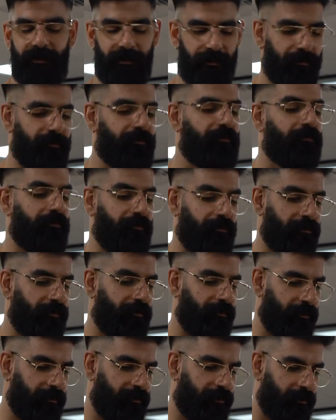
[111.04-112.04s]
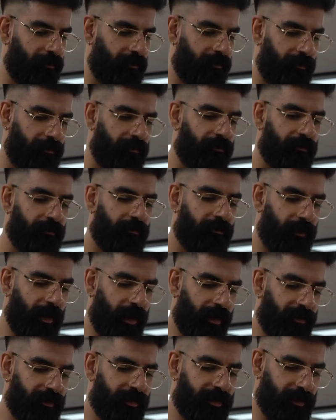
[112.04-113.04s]
and I met Felicity
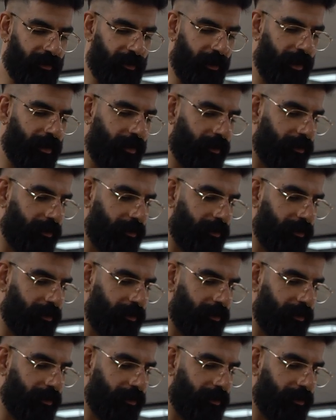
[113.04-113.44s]
and saw the